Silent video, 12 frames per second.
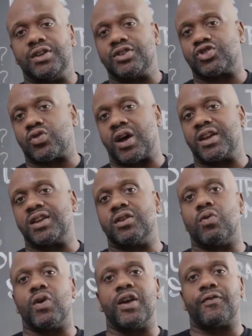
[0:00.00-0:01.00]
Try to get
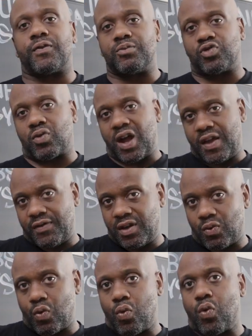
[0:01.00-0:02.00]
away from
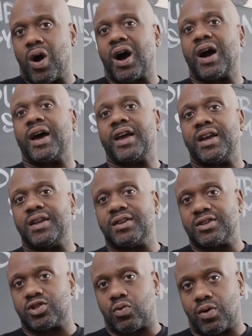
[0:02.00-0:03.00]
driving
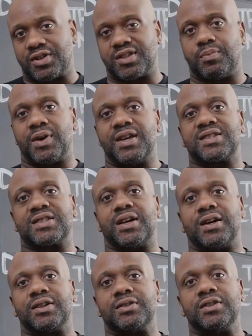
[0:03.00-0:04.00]
wide towards the
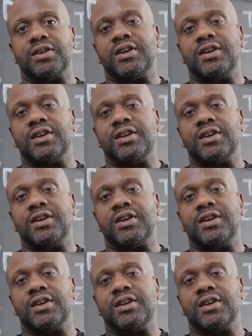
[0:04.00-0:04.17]
baseline